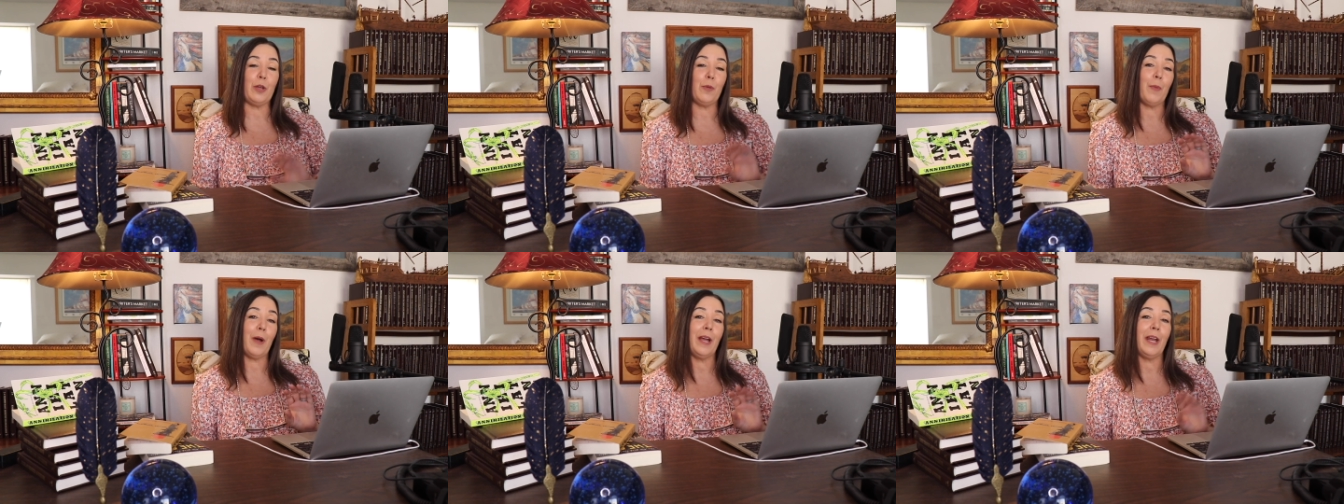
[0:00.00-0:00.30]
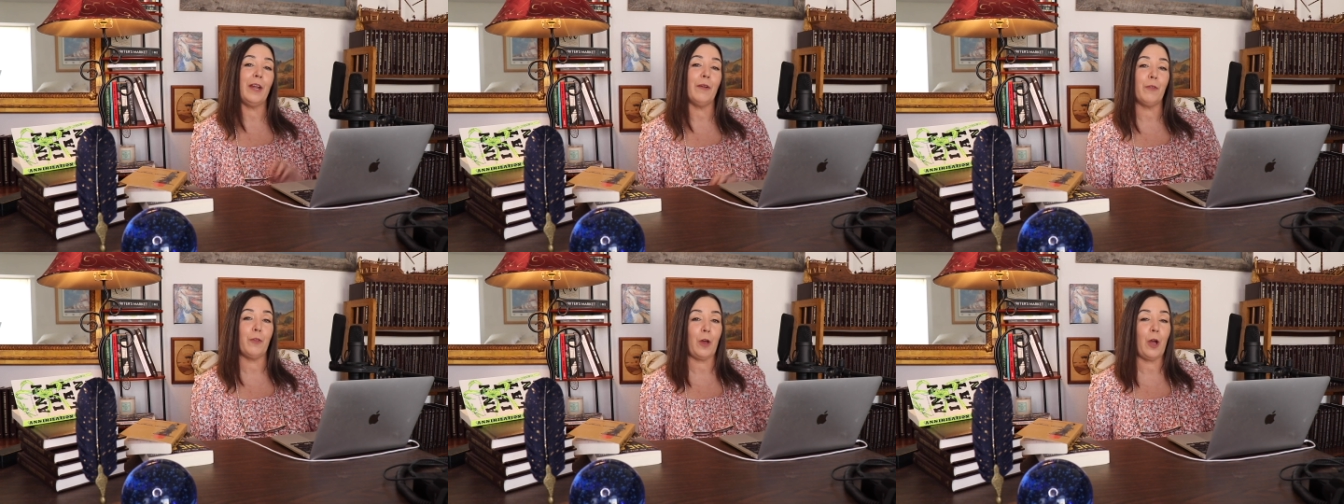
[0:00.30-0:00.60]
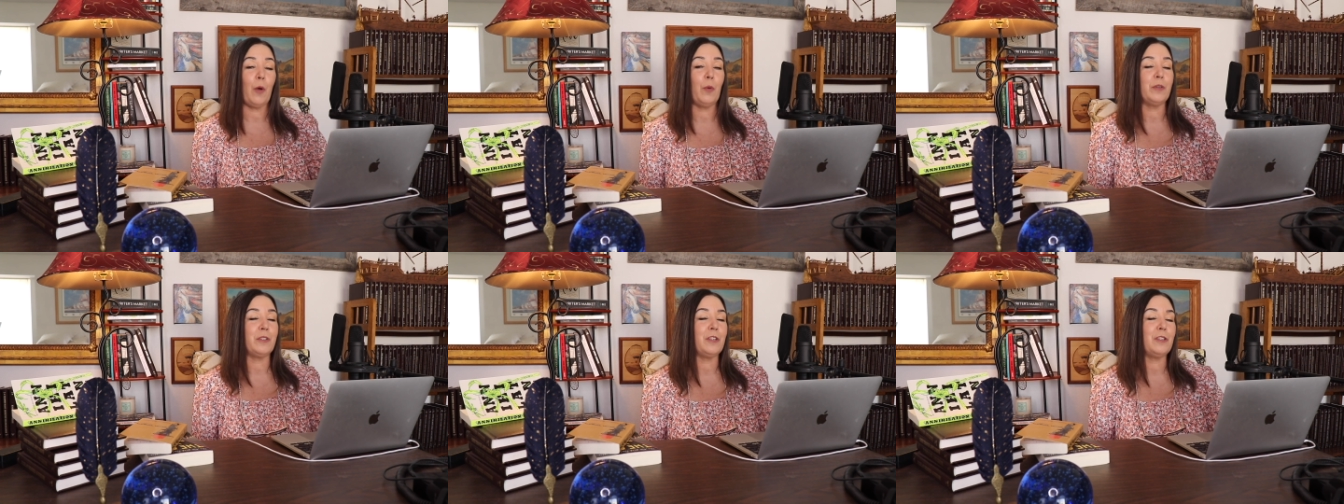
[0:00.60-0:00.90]
you might have
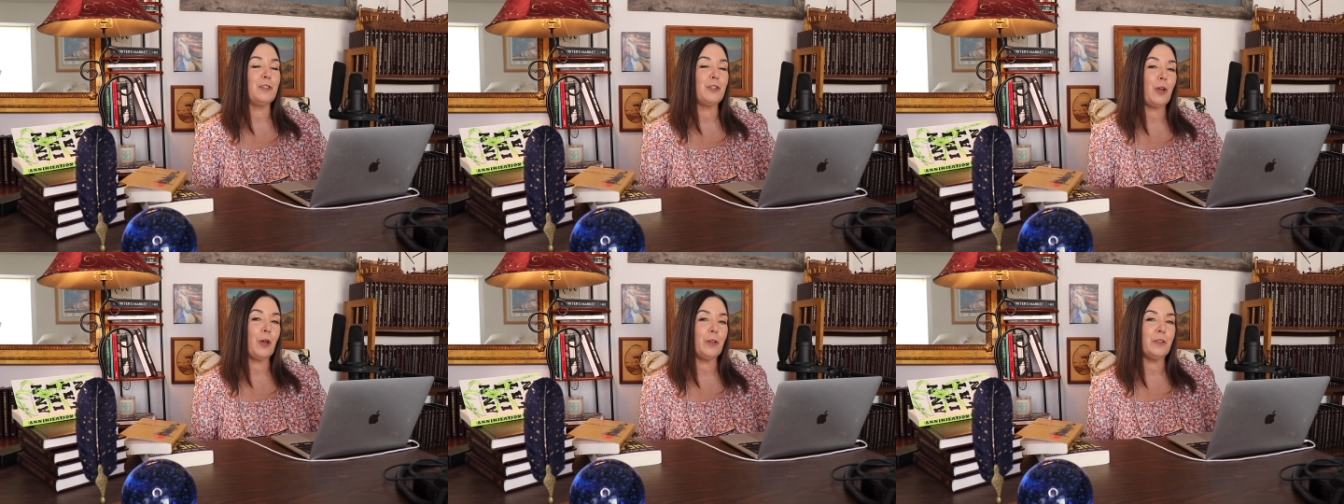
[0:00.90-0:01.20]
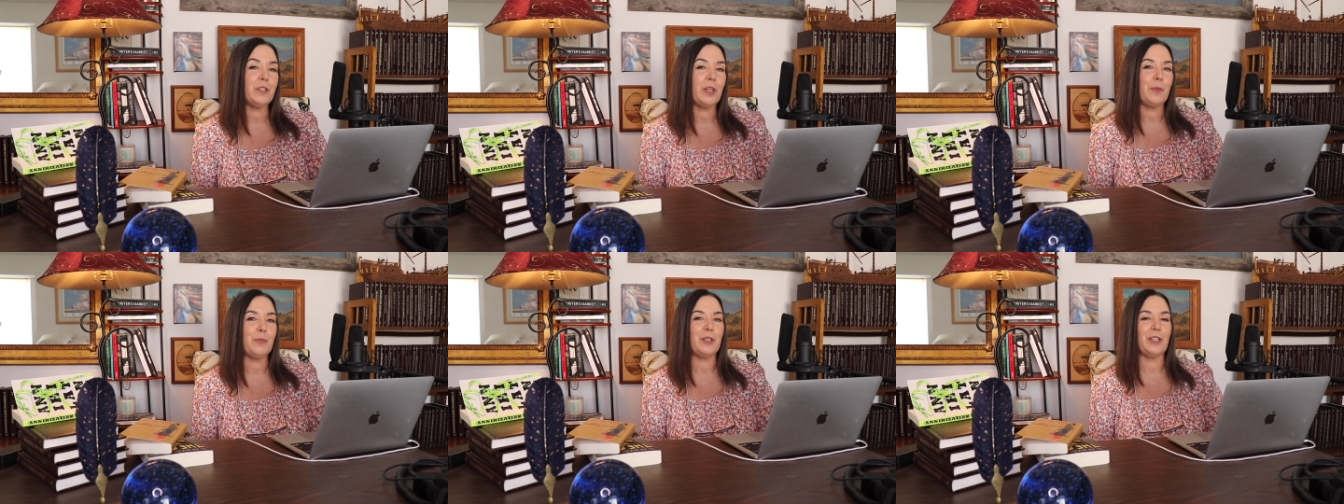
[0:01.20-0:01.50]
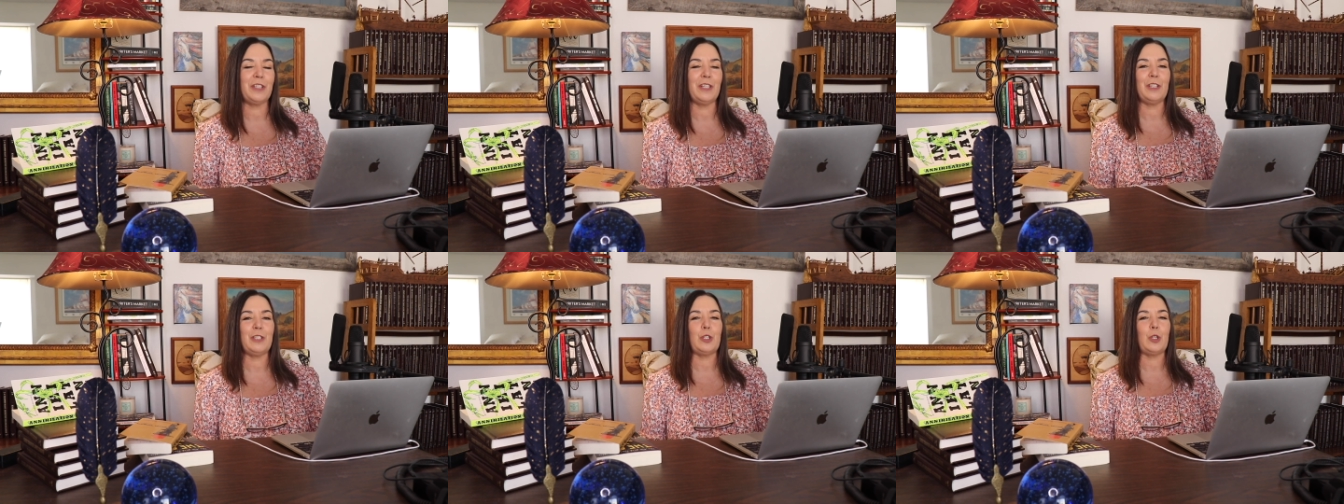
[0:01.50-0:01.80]
thought was a dull
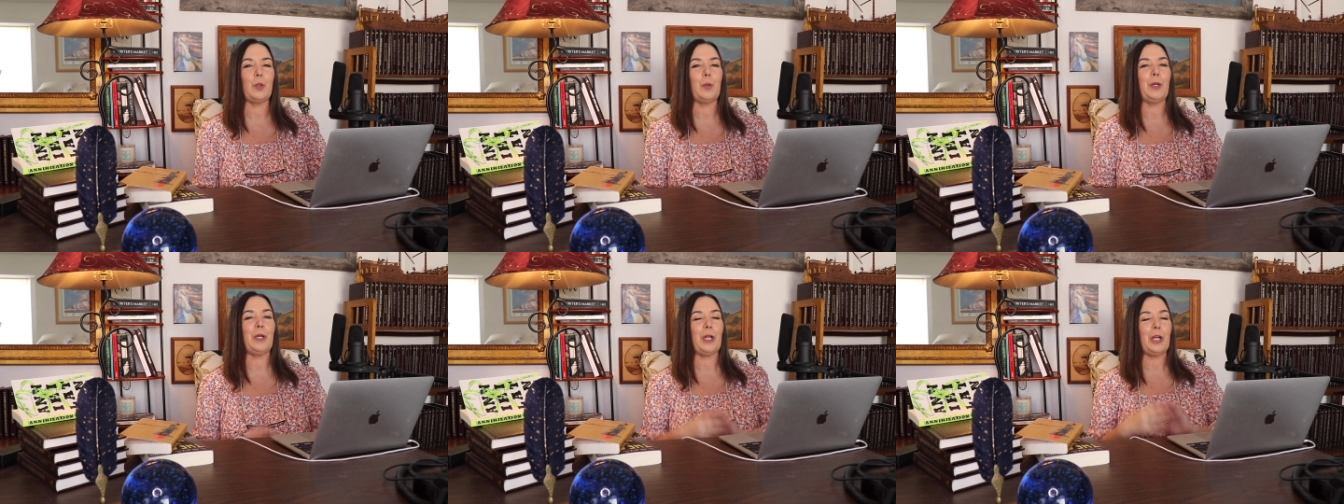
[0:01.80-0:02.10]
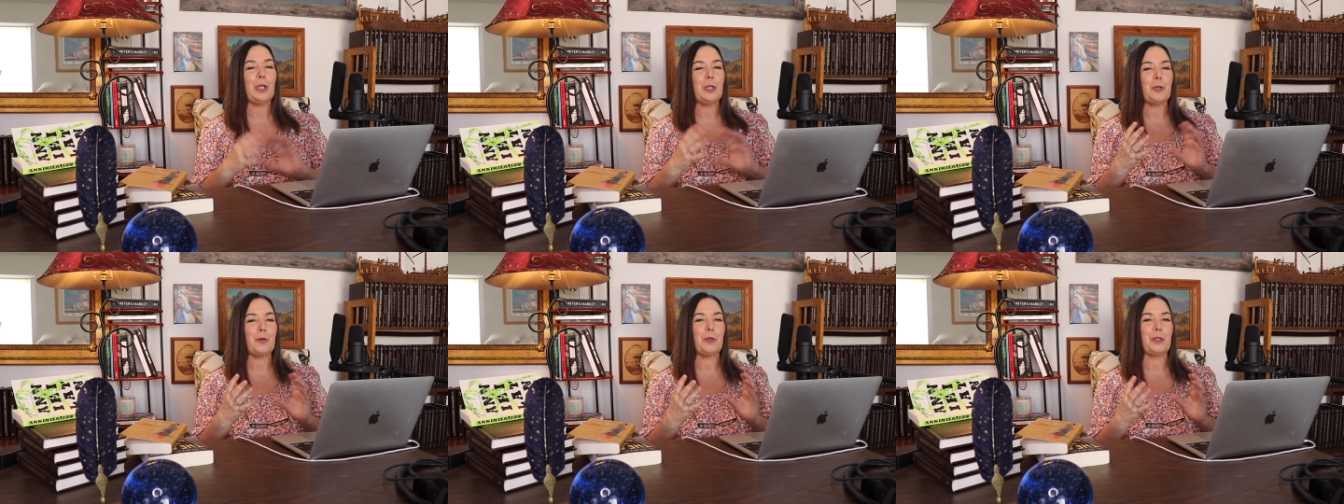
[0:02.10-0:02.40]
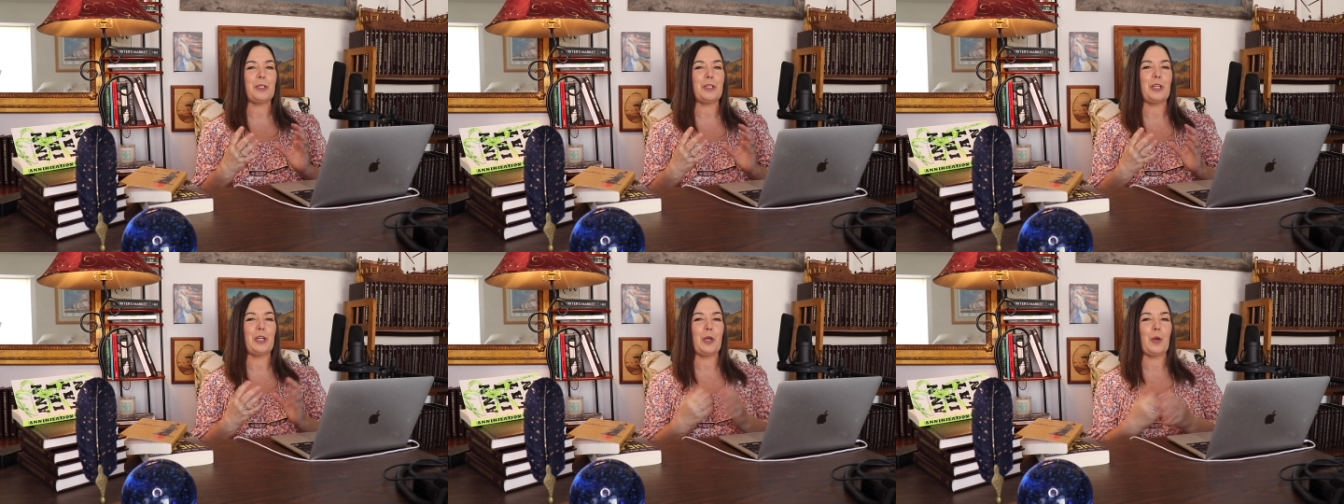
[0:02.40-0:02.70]
subject into an
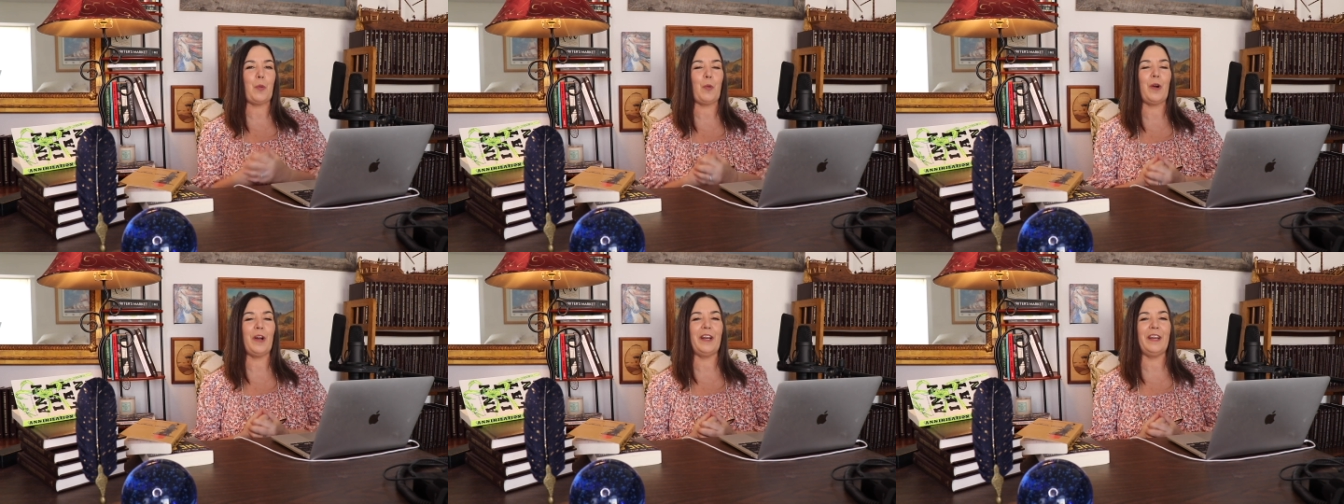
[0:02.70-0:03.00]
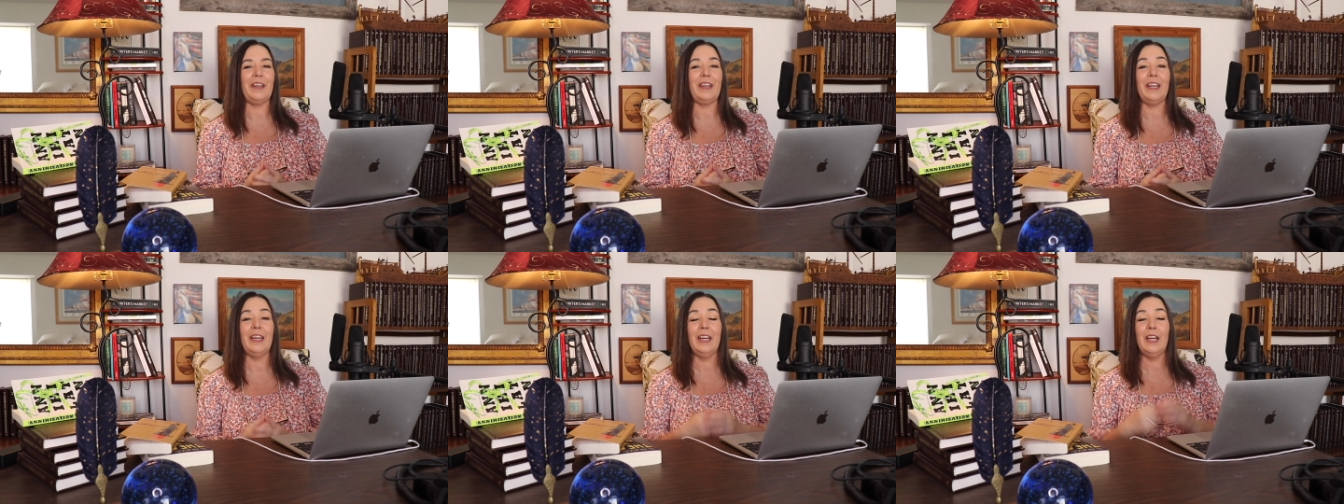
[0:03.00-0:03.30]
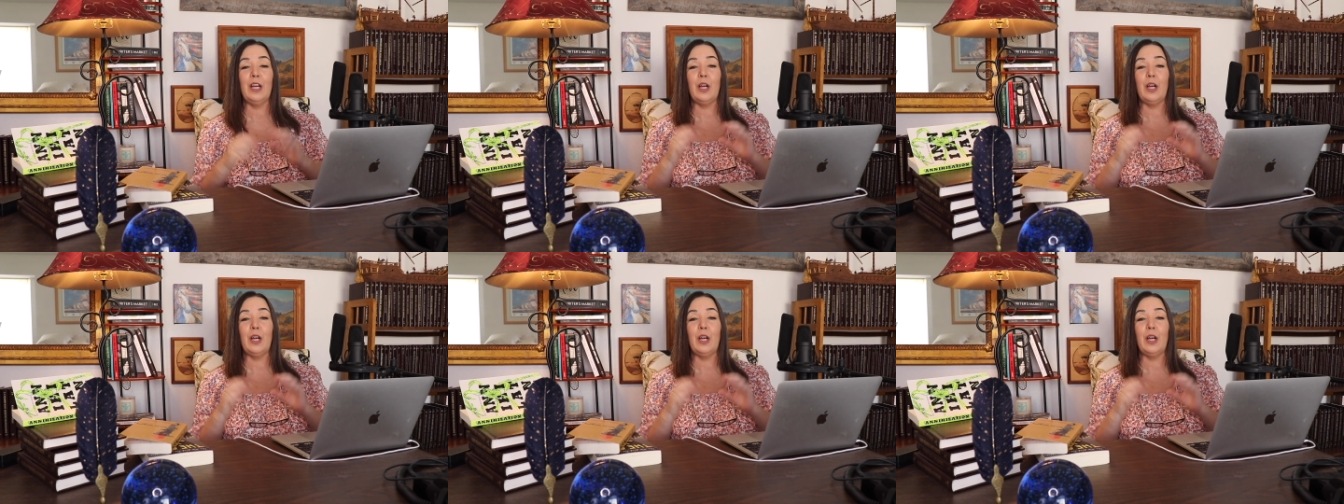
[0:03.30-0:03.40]
interesting one.